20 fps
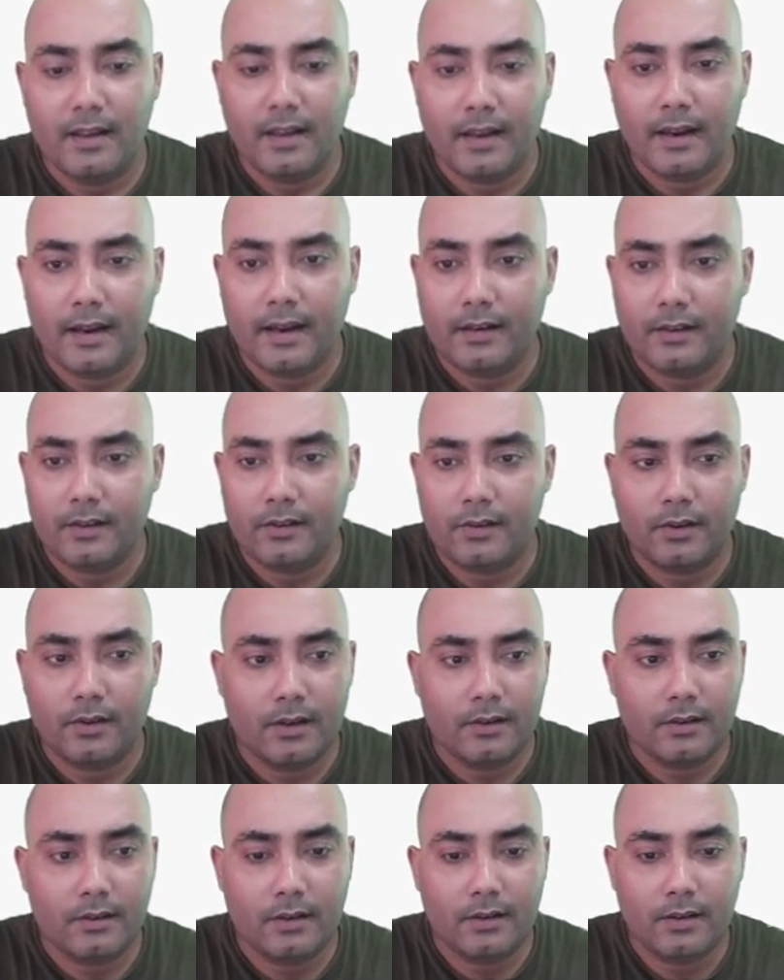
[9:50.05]
and you
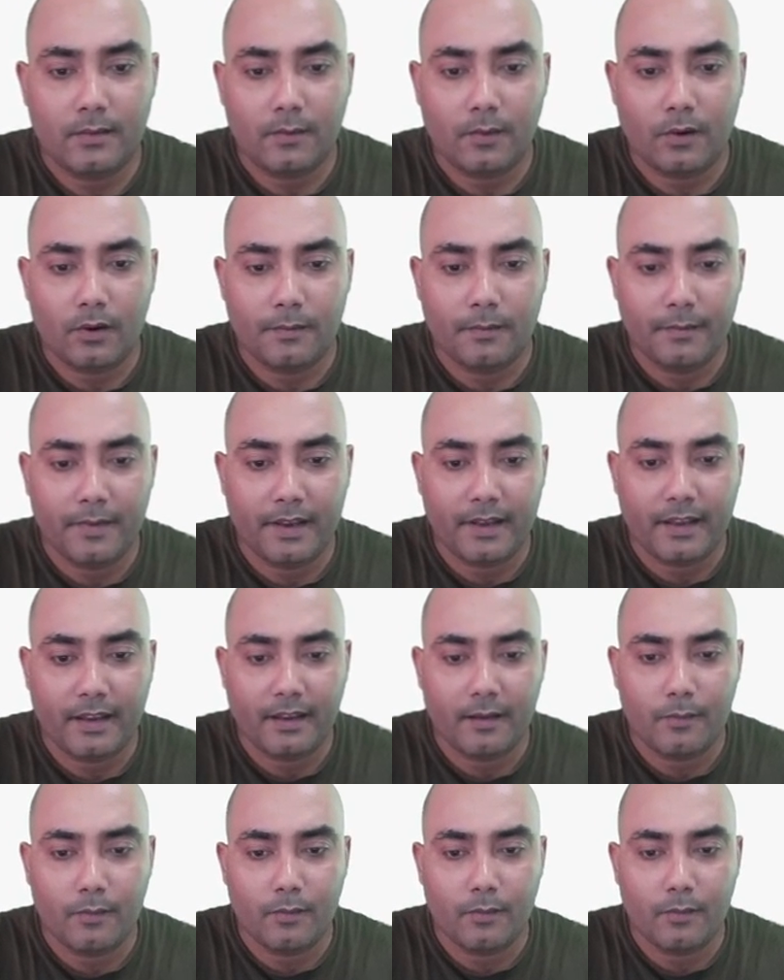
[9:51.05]
can keep on
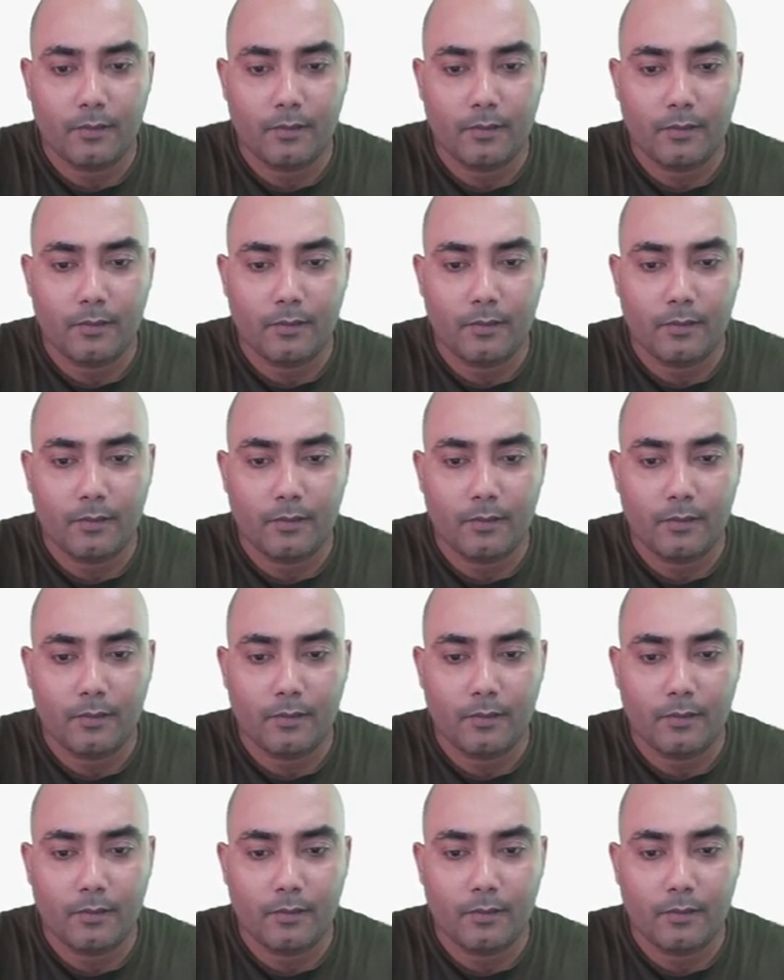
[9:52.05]
making money